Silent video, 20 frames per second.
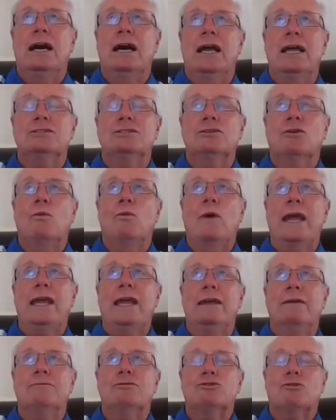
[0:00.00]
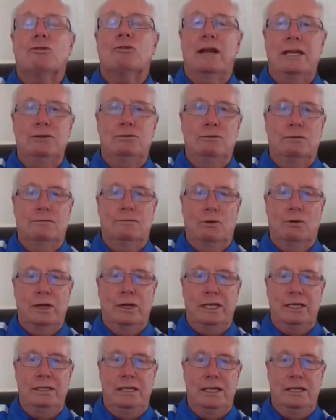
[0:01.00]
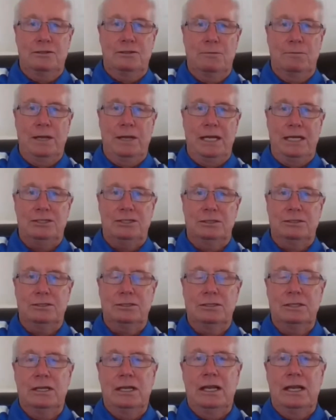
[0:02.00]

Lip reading: as a way of trying to avoid intubations,